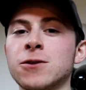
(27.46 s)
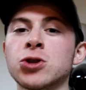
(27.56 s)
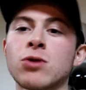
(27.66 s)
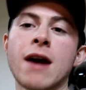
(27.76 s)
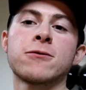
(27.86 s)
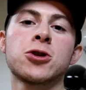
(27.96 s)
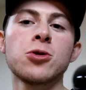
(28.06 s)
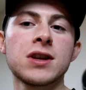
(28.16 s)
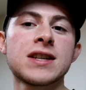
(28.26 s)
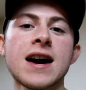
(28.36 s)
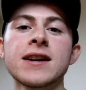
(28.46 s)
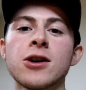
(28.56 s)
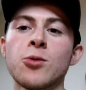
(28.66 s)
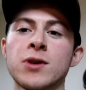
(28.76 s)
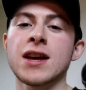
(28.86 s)
to drive to the
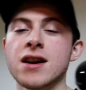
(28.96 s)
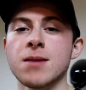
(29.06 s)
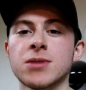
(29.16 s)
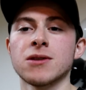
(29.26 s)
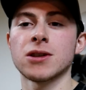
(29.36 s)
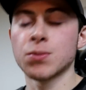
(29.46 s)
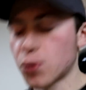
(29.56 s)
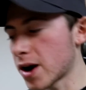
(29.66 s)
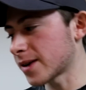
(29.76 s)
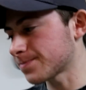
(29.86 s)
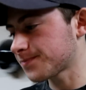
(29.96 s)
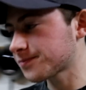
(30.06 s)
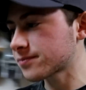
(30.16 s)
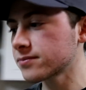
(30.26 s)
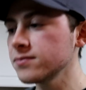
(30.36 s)
dyno when that comes in the spring.
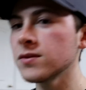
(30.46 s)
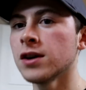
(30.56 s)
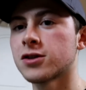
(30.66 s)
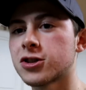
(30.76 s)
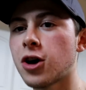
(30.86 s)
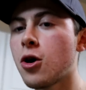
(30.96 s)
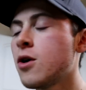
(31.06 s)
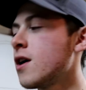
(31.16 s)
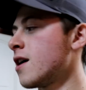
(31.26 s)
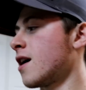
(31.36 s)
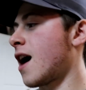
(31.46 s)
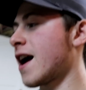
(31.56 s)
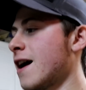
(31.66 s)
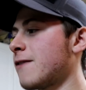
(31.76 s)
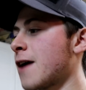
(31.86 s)
So I
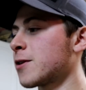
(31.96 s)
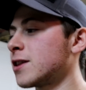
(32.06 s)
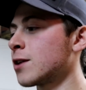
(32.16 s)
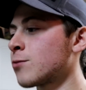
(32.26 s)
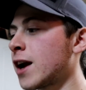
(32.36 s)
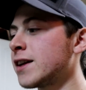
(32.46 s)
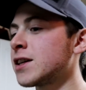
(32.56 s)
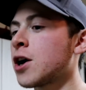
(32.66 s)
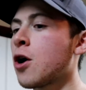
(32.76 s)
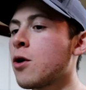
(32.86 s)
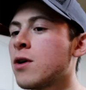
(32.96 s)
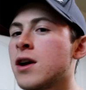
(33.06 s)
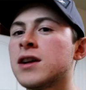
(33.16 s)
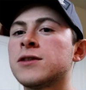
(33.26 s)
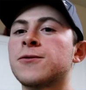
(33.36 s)
have everything ready to go
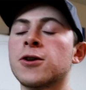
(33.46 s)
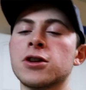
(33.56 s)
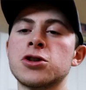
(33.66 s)
for the